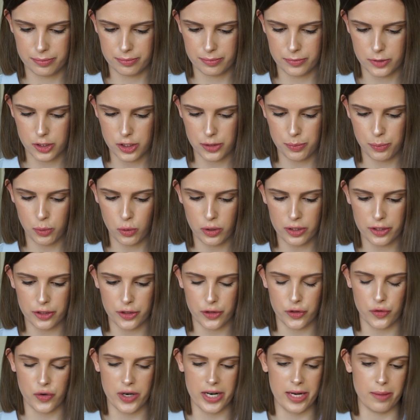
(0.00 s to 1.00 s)
just
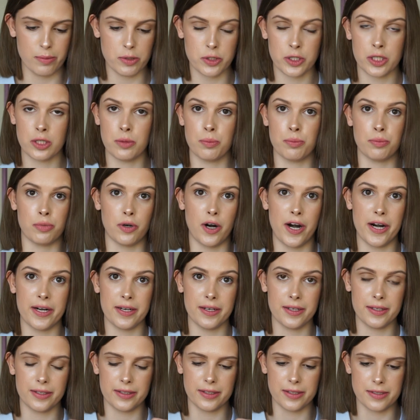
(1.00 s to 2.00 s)
0.3. I'm just going to brighten
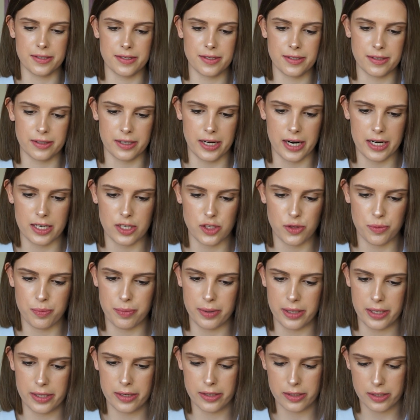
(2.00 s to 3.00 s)
it the slightest
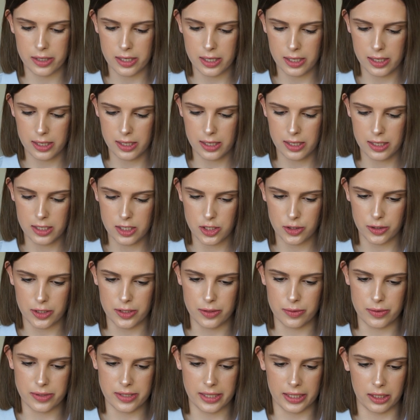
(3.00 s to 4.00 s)
bit just
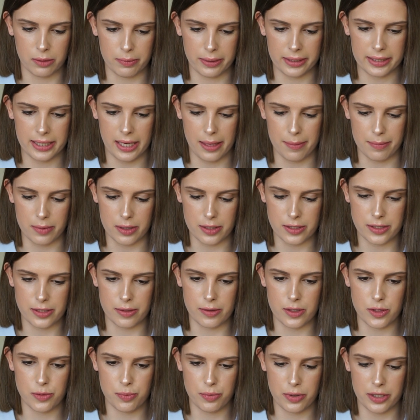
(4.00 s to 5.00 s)
because I was taking my camera, so
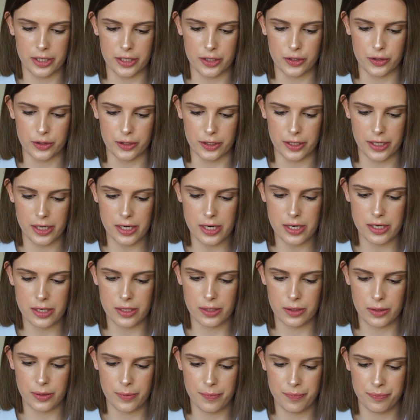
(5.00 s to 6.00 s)
it's pretty good.
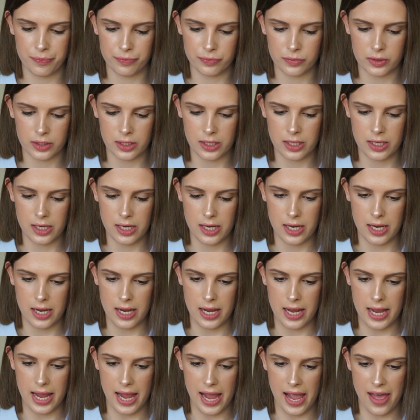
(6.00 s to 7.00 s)

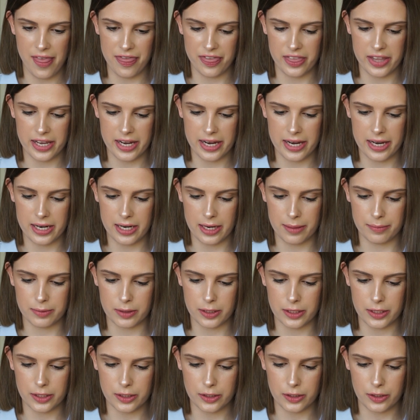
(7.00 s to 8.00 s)
And then I'm
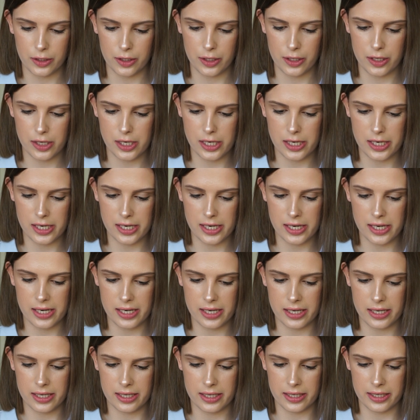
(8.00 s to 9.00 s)
going to go
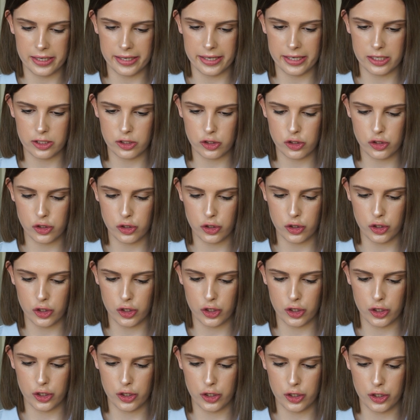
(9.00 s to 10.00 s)

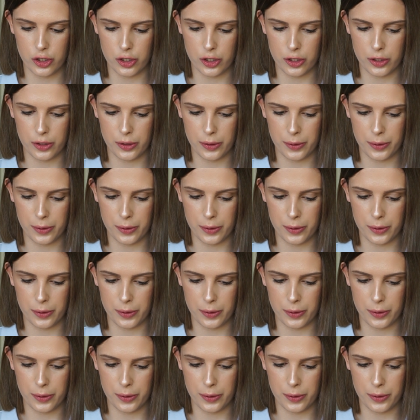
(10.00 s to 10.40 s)
into,